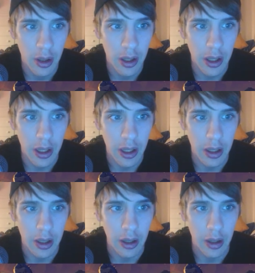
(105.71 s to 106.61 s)

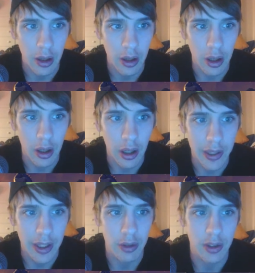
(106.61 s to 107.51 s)
and I
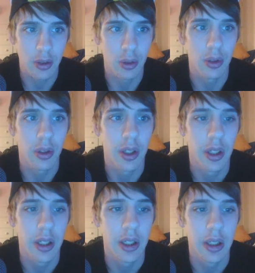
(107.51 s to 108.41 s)
think Crystal Core
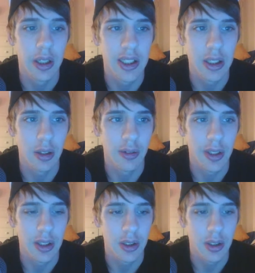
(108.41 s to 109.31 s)
itself
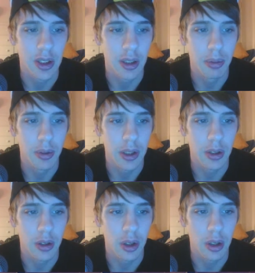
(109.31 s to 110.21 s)
is just a pretty
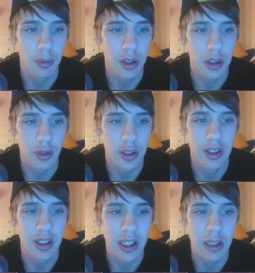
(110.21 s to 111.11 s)
good card, because the rest of
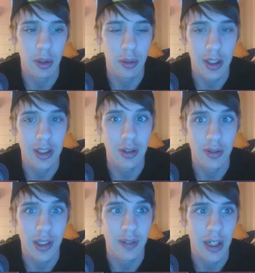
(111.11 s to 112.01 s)
the game your minions are
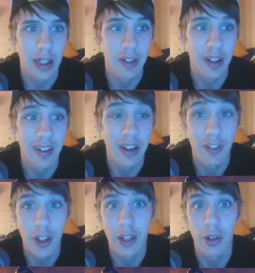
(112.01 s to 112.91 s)
5/5, and if you
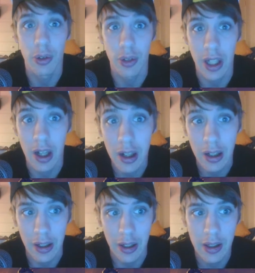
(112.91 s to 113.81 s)
get it early
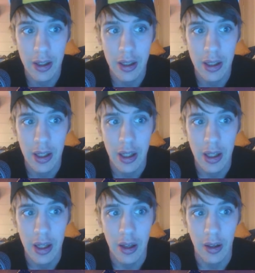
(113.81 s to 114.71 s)
on,
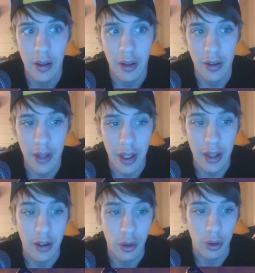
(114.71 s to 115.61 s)

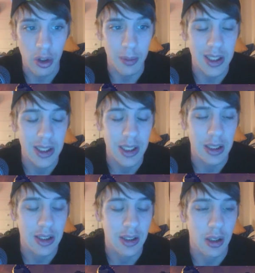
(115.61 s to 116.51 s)
then you're going to be set.
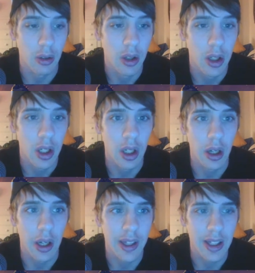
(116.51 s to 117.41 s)
So
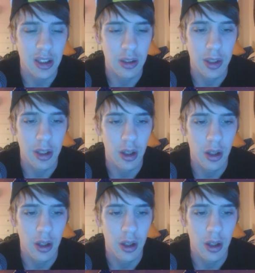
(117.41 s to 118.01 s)
I think it's going to be